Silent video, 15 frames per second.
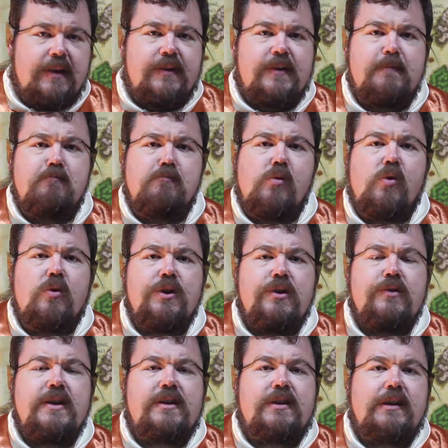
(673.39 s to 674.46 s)
the more you
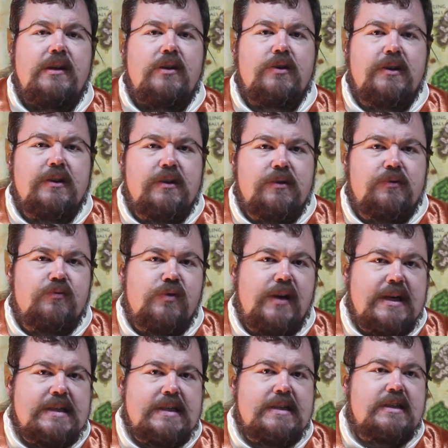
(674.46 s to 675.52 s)
need to look at the
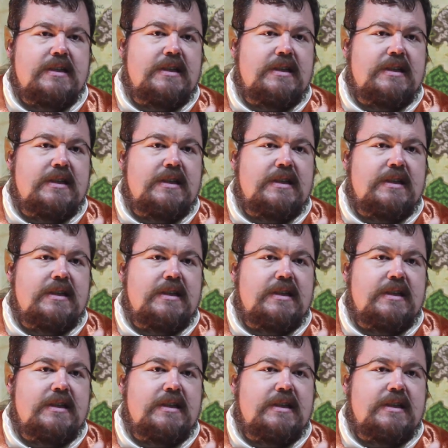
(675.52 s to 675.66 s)
race's